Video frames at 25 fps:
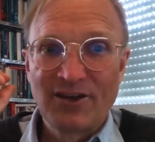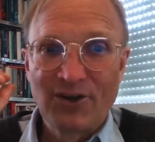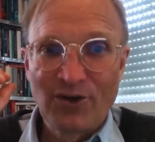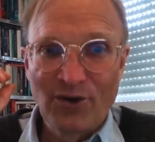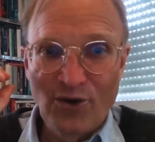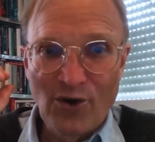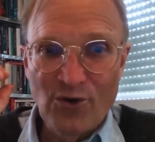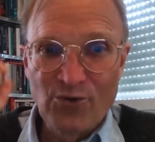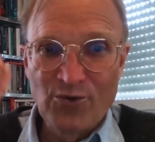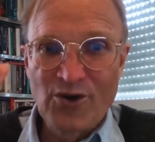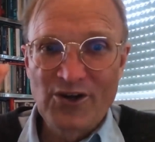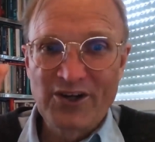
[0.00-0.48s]

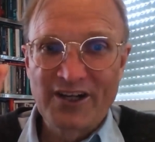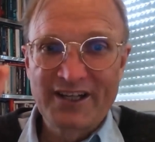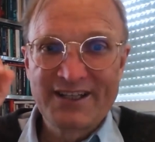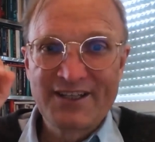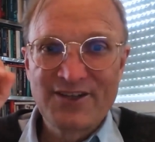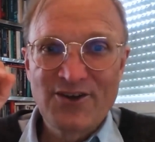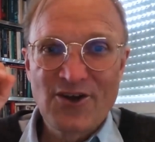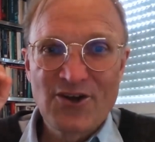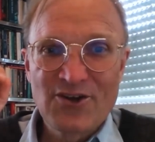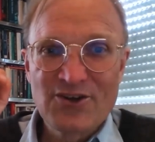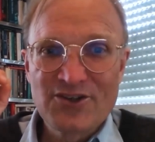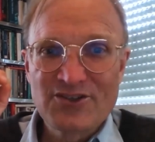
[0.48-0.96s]
lower
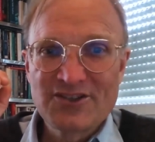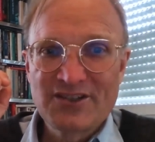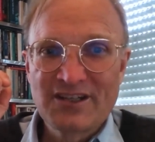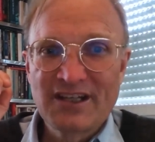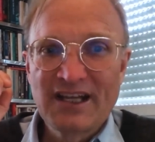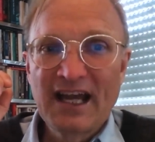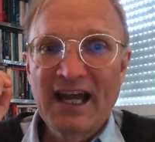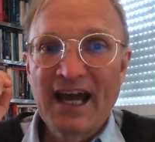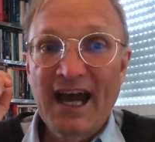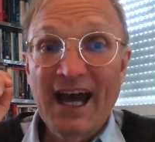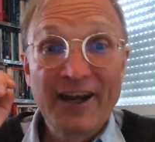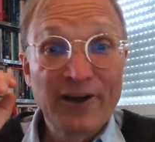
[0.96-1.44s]
returns
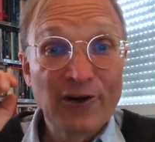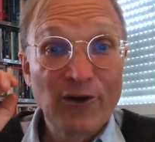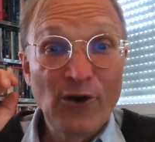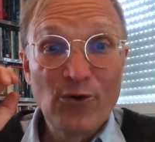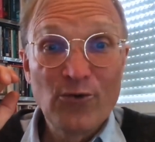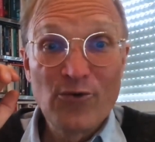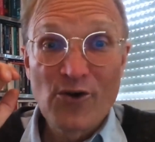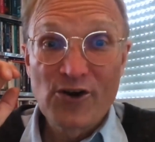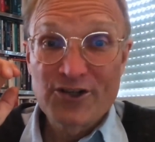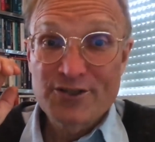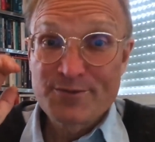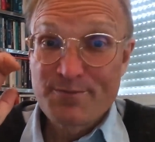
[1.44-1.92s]
and
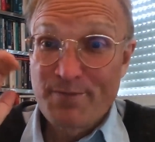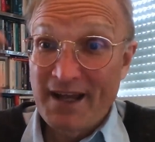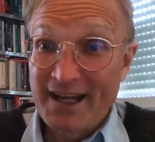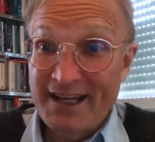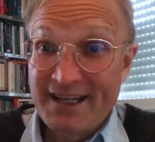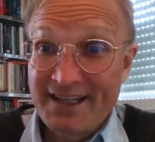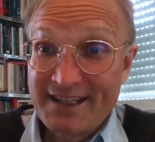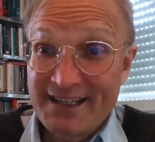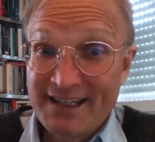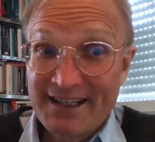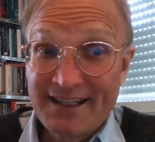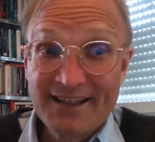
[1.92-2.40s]
lower
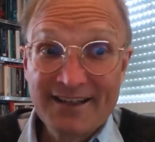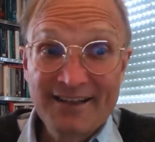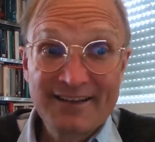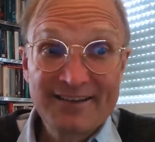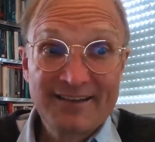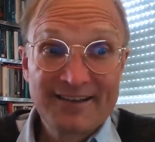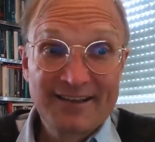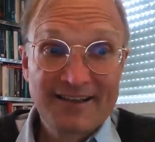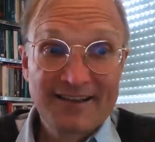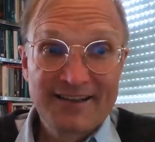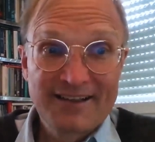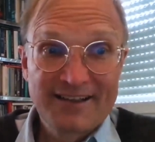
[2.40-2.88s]
spending
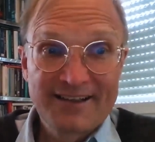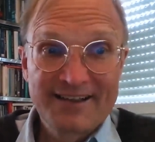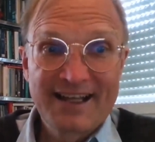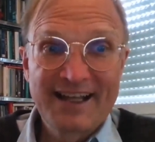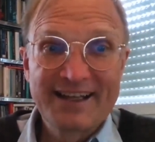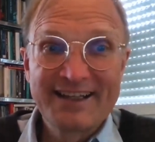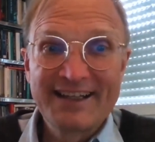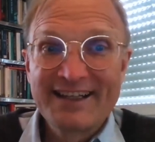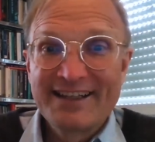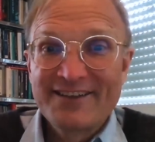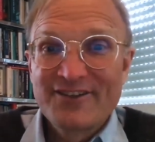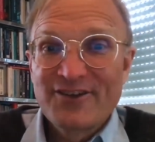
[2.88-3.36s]

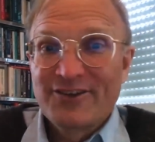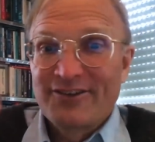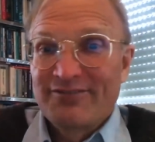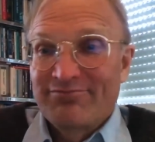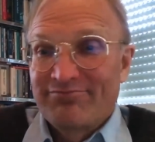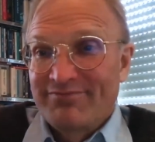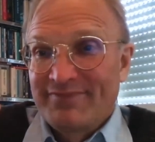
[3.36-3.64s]
than in the